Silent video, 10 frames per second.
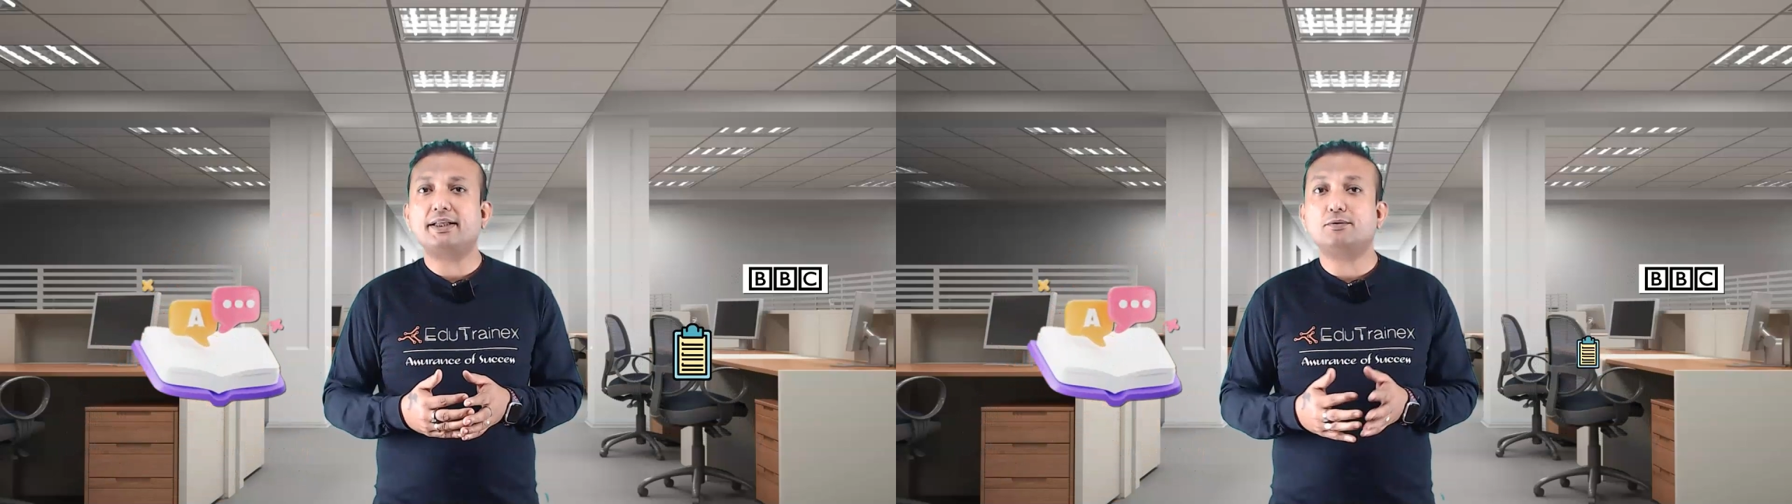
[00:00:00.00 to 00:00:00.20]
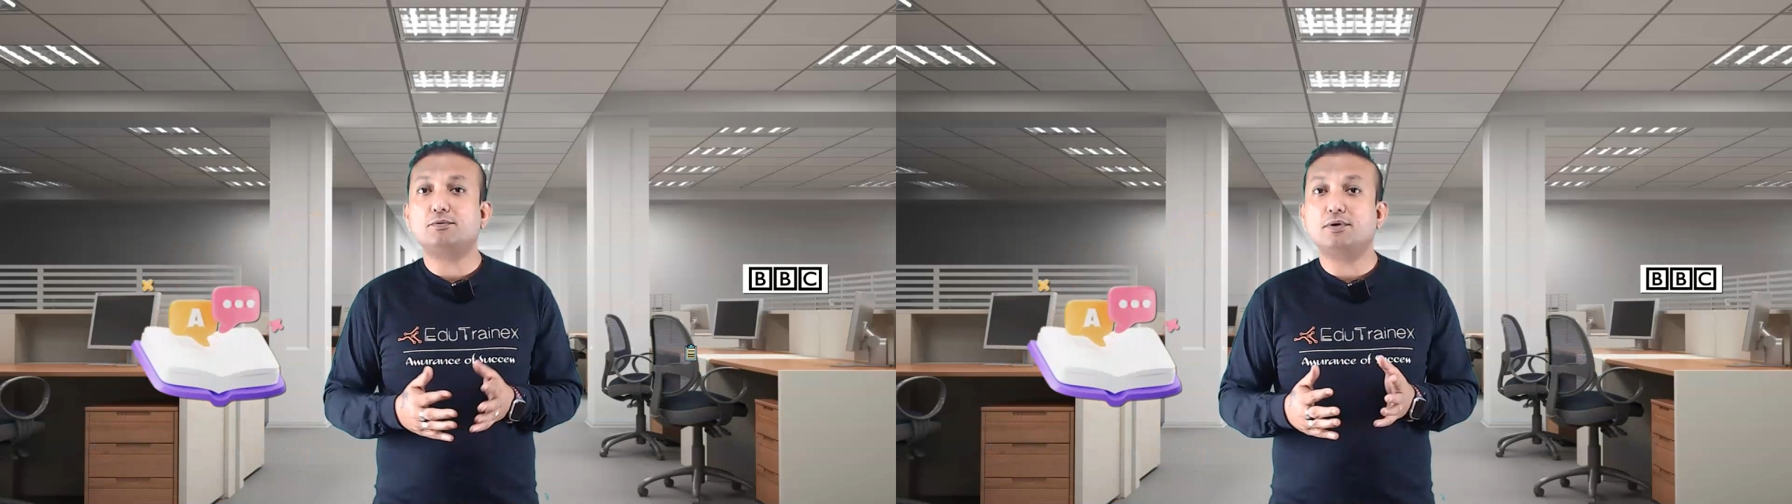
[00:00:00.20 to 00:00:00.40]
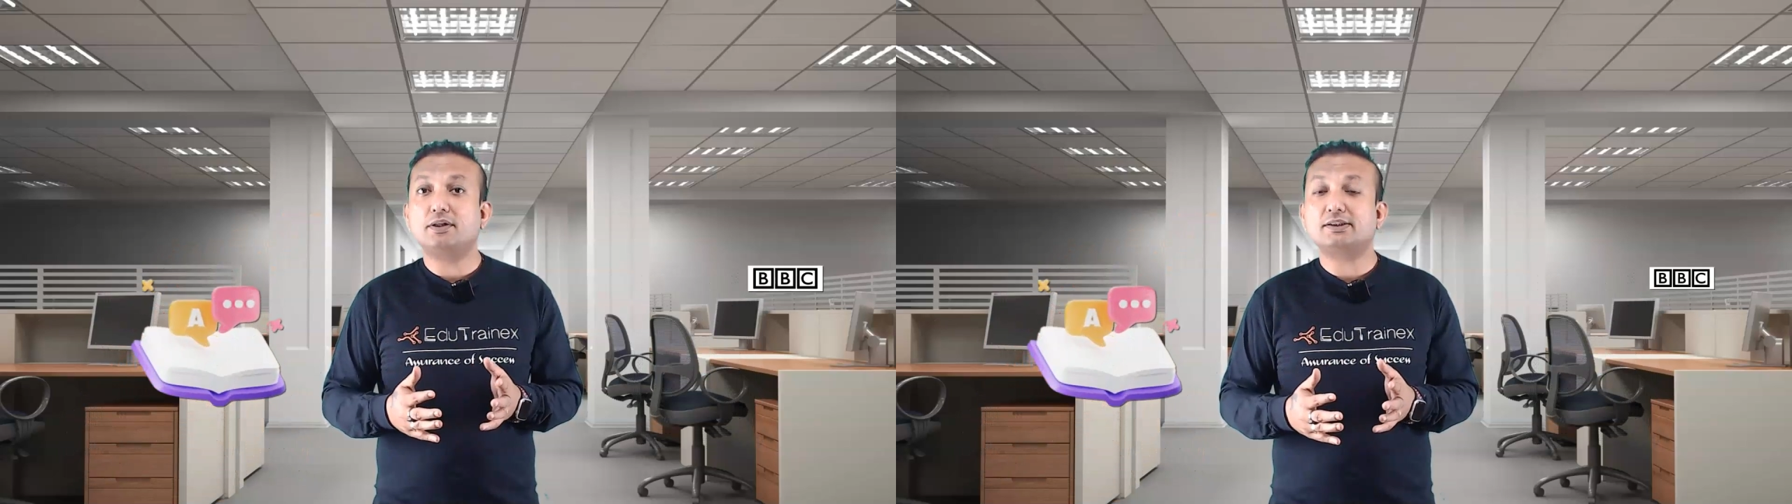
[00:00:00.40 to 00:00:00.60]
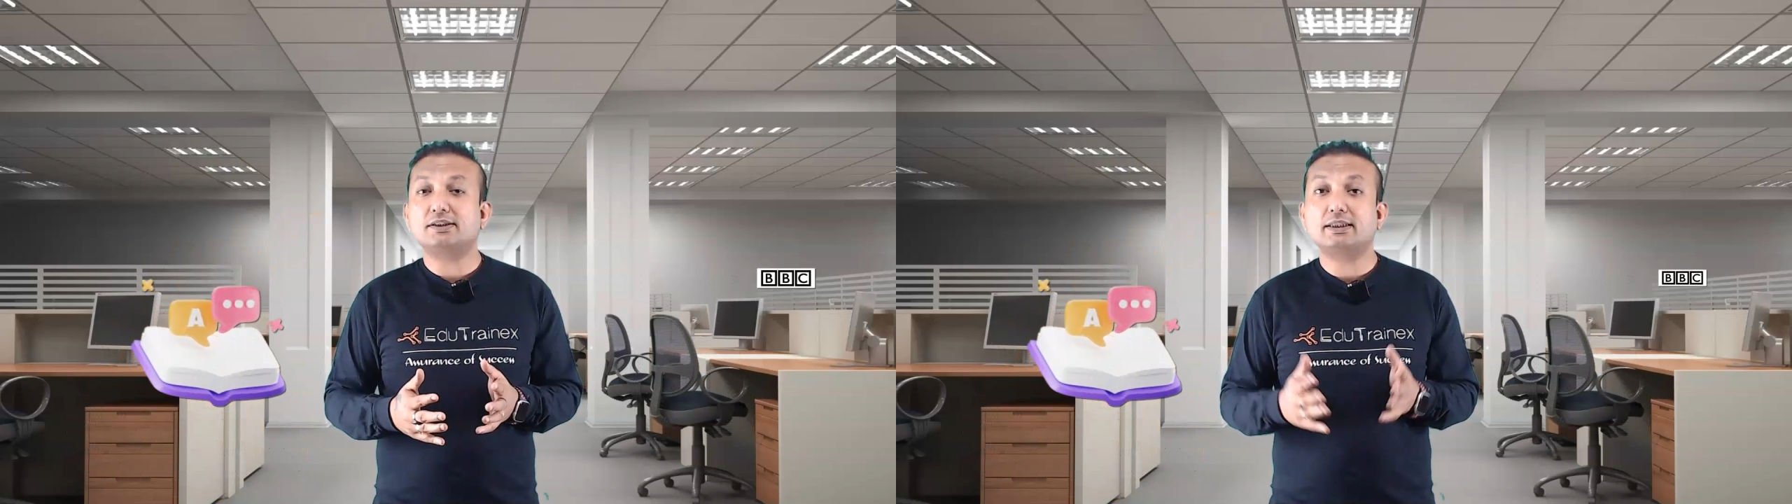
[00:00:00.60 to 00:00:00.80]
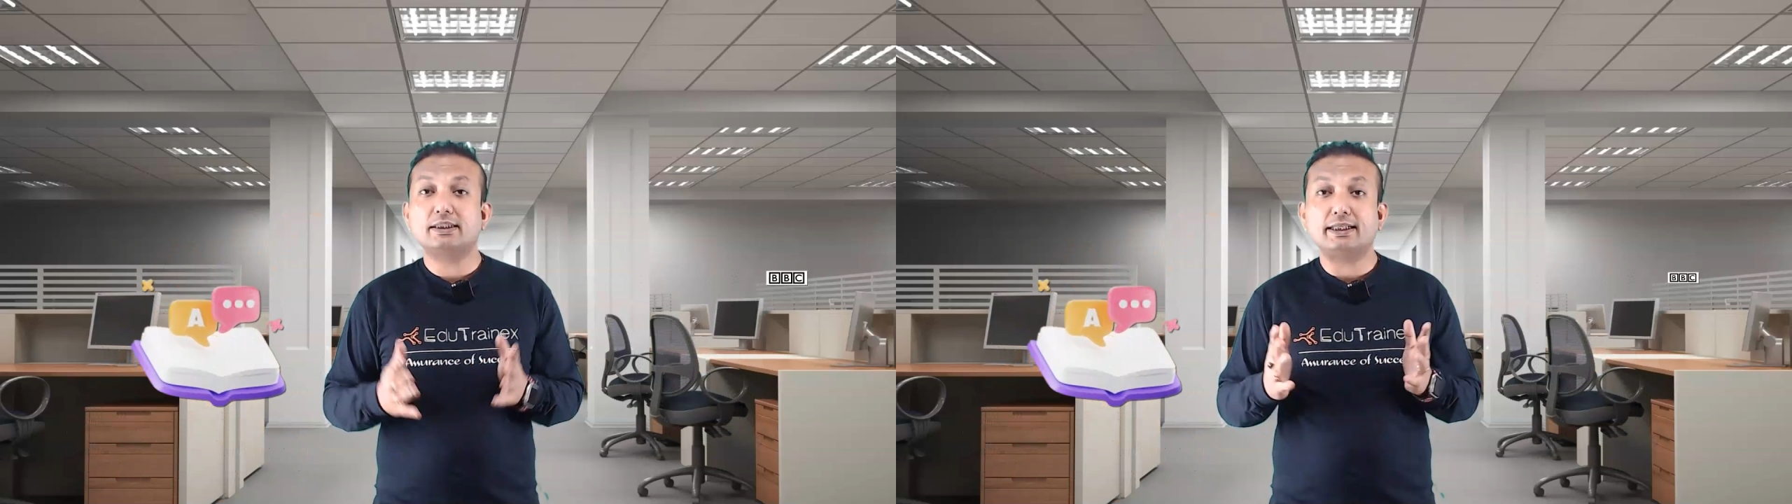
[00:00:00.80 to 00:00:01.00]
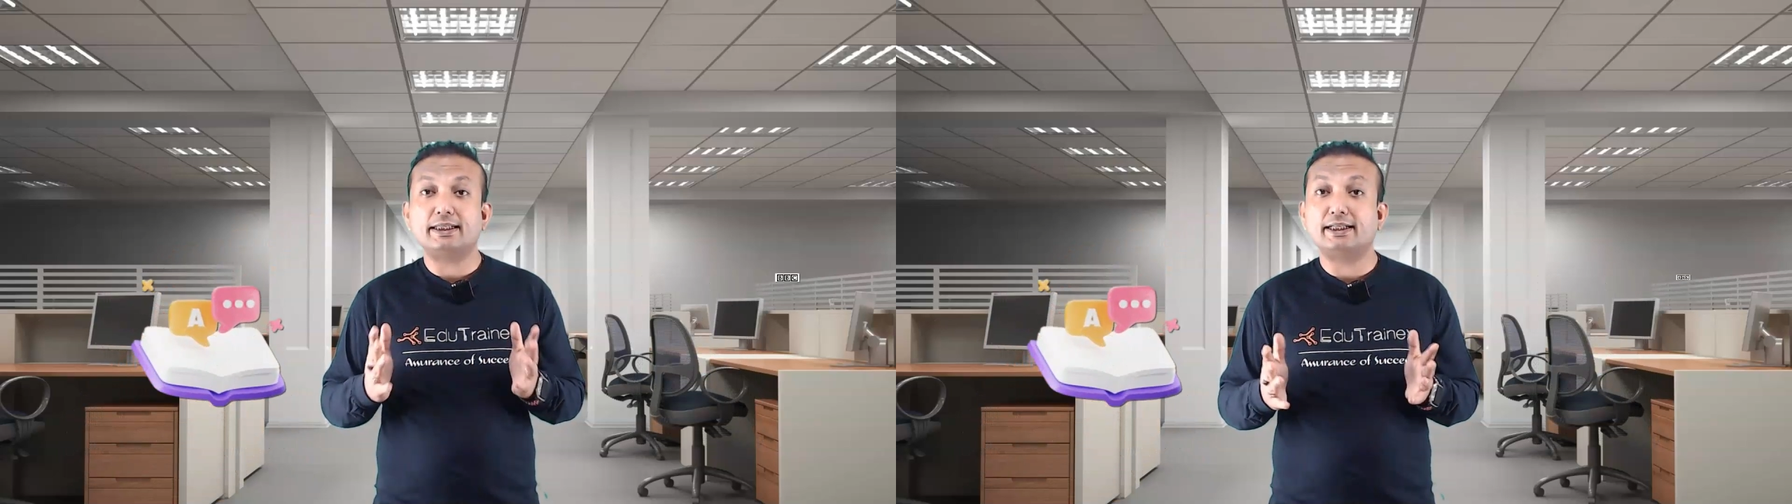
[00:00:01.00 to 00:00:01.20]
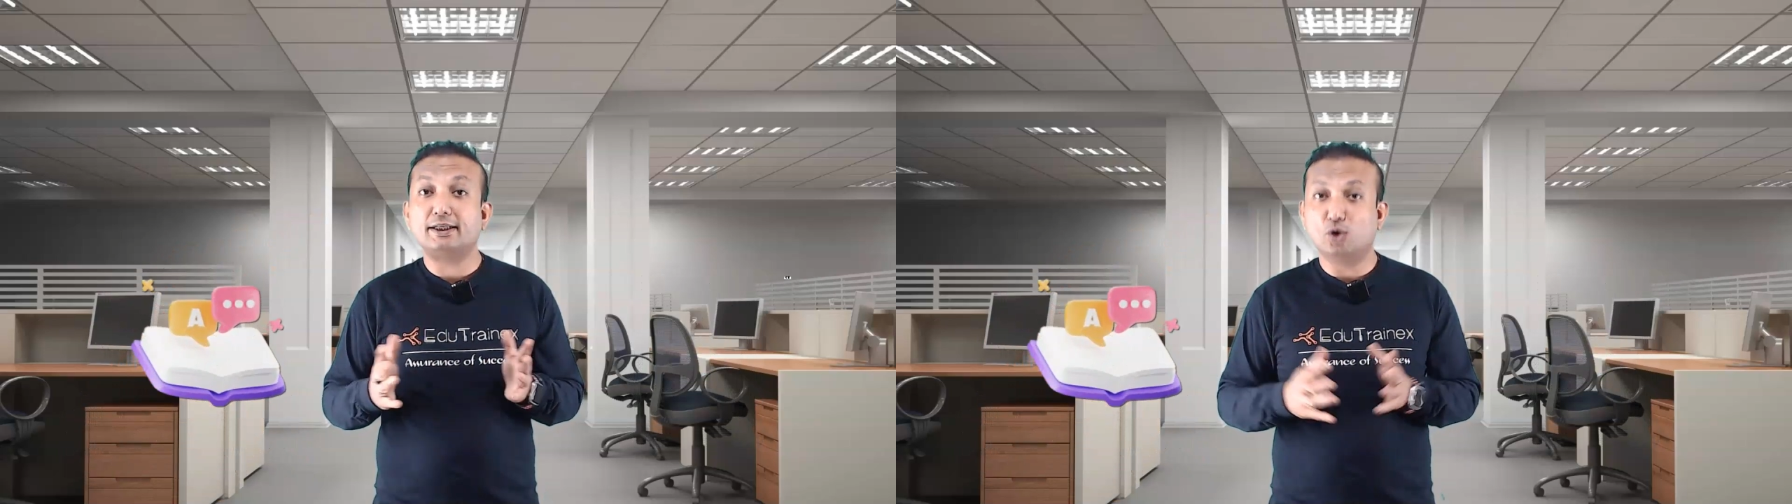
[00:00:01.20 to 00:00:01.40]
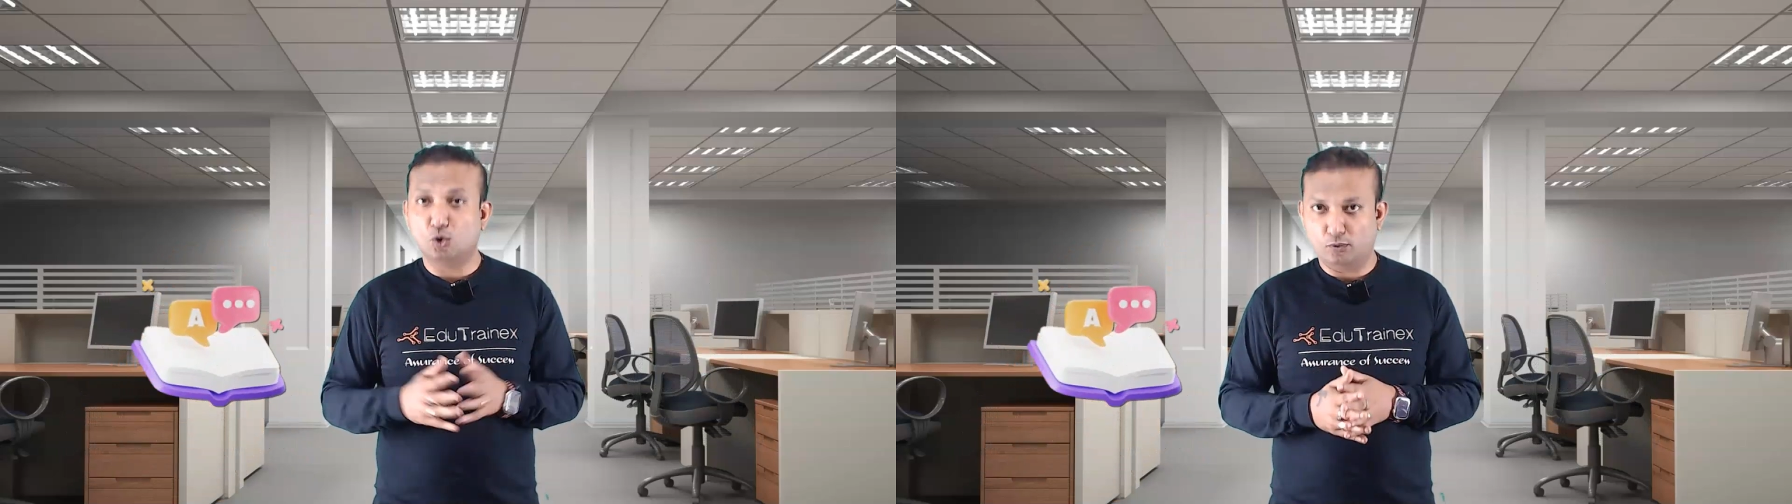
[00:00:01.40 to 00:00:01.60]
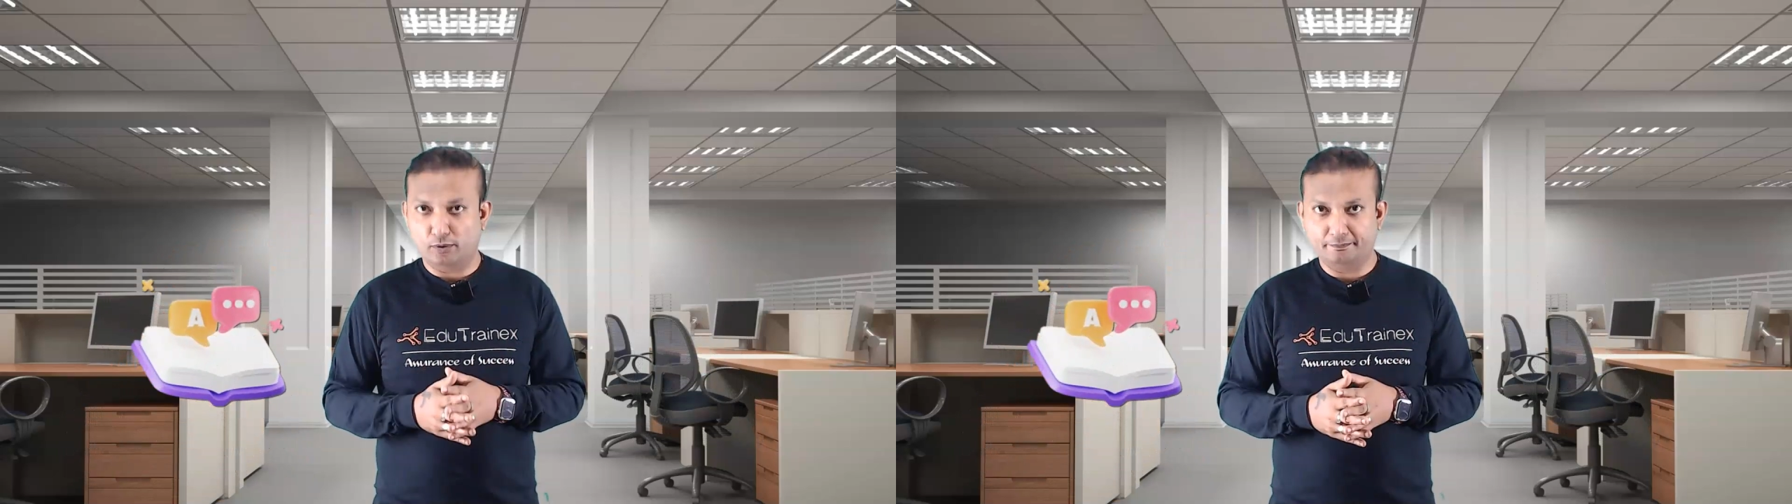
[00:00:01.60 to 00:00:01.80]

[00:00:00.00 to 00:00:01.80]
the words he didn't know.